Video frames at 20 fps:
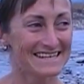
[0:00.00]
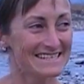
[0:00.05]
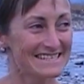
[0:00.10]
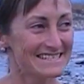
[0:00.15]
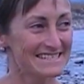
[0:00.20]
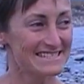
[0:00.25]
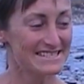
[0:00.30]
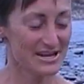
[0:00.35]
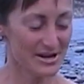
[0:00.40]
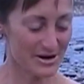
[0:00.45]

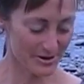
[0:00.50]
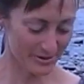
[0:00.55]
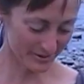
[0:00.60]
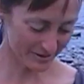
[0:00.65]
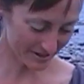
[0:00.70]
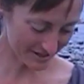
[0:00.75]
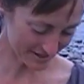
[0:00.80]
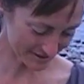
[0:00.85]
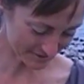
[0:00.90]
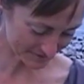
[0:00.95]
So,
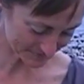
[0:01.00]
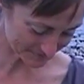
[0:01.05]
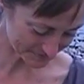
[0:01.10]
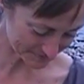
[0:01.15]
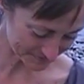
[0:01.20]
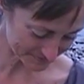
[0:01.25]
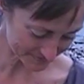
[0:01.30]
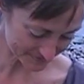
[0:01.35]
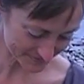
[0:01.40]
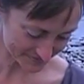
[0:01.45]

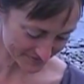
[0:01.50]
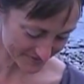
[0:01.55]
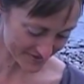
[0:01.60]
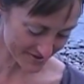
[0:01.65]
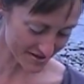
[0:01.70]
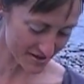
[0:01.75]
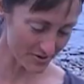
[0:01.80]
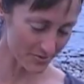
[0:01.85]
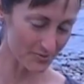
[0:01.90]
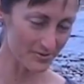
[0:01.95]

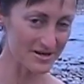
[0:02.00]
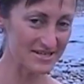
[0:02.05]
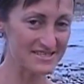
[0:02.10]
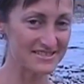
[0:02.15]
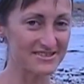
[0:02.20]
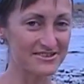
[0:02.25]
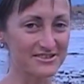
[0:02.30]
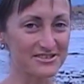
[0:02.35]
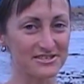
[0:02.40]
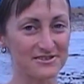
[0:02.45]

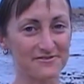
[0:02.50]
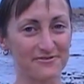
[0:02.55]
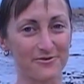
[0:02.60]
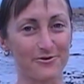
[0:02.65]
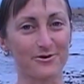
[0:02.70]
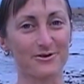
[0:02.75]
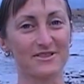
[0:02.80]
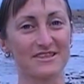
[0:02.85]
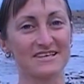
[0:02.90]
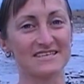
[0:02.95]
research
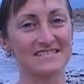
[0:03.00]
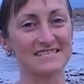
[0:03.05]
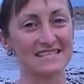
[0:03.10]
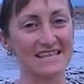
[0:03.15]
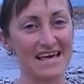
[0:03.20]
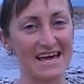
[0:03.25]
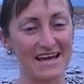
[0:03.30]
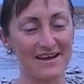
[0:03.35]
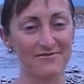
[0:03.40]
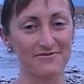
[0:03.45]
for this
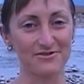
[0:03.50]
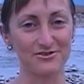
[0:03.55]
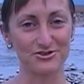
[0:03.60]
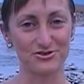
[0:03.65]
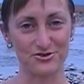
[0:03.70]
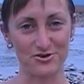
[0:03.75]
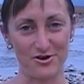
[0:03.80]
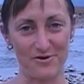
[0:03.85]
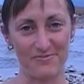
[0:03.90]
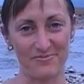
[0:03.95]
leg of the
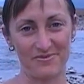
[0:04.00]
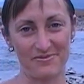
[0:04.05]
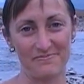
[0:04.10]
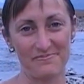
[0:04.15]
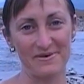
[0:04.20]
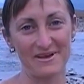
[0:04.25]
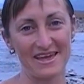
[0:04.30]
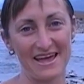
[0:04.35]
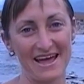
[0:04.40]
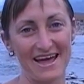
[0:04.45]
trip
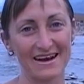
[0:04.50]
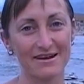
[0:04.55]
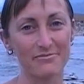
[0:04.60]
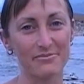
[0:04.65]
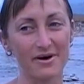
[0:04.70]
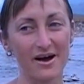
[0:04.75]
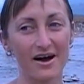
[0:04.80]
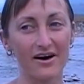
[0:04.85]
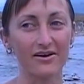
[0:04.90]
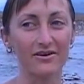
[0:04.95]
began
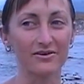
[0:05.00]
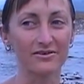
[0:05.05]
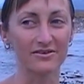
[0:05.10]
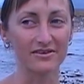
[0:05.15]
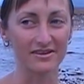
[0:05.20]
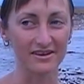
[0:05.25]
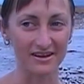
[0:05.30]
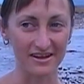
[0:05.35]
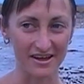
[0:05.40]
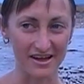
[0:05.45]
about
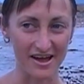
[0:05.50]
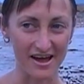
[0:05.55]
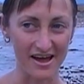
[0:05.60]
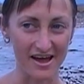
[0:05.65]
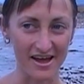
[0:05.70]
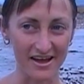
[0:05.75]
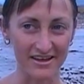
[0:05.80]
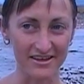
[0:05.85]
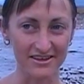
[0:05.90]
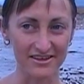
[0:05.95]

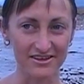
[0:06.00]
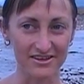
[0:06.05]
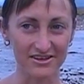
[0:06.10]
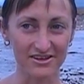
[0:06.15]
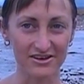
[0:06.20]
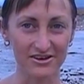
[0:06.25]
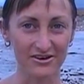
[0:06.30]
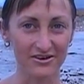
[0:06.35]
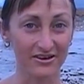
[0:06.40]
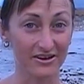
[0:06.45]
a
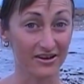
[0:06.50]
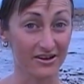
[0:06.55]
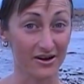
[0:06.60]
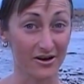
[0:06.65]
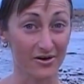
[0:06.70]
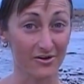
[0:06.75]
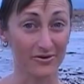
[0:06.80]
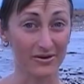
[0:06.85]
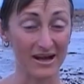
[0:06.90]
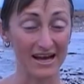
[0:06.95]
year ago,
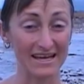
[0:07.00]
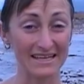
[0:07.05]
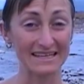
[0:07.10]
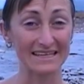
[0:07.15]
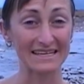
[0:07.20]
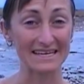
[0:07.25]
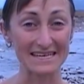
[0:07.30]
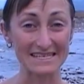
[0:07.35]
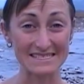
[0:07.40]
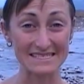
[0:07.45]
at
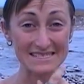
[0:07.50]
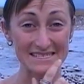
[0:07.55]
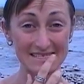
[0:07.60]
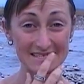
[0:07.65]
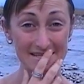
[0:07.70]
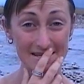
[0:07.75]
least.